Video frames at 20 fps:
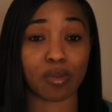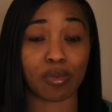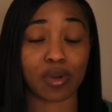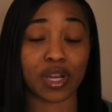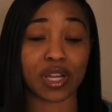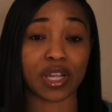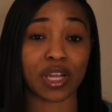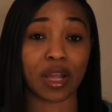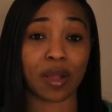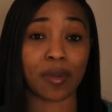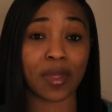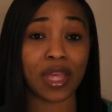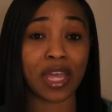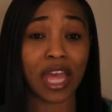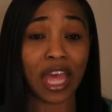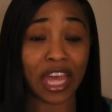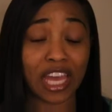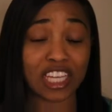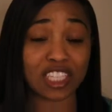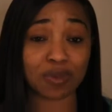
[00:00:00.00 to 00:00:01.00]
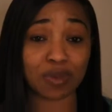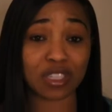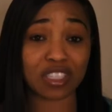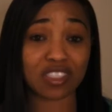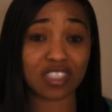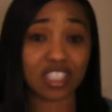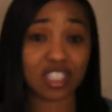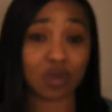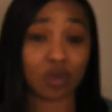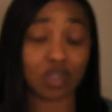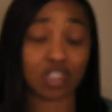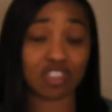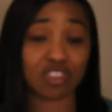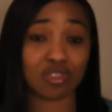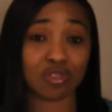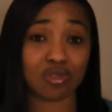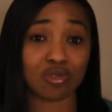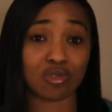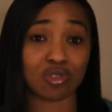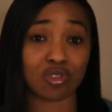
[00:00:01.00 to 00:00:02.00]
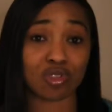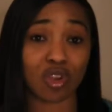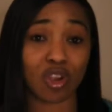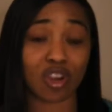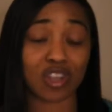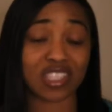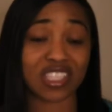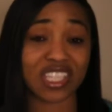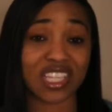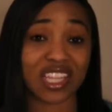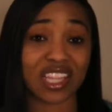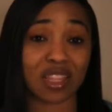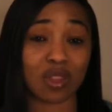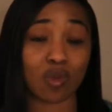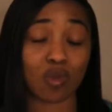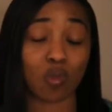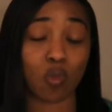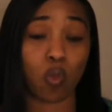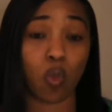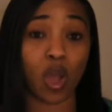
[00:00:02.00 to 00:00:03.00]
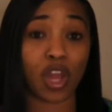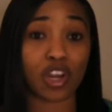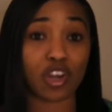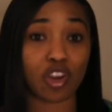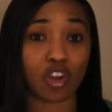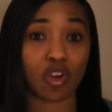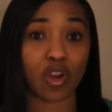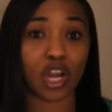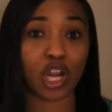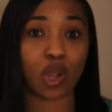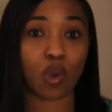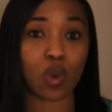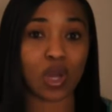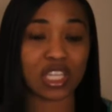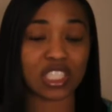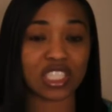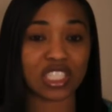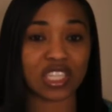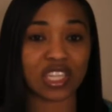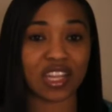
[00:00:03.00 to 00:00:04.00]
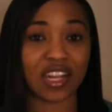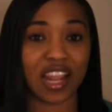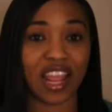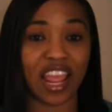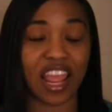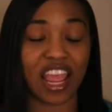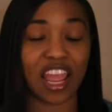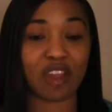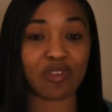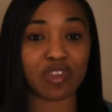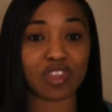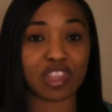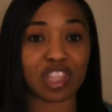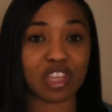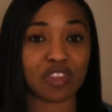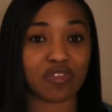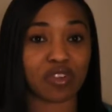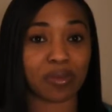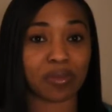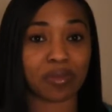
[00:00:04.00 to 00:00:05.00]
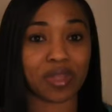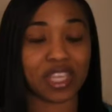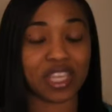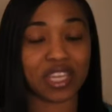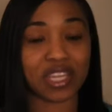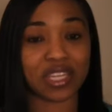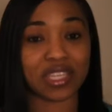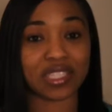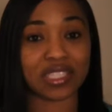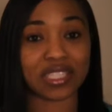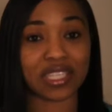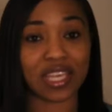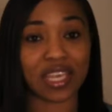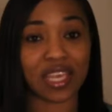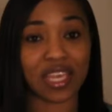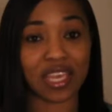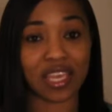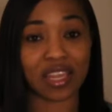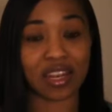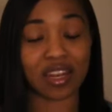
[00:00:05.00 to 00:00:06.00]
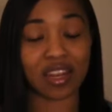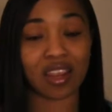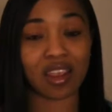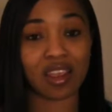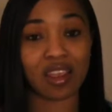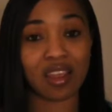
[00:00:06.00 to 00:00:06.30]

a breakup, especially once you start to wonder and question everything from beginning to end,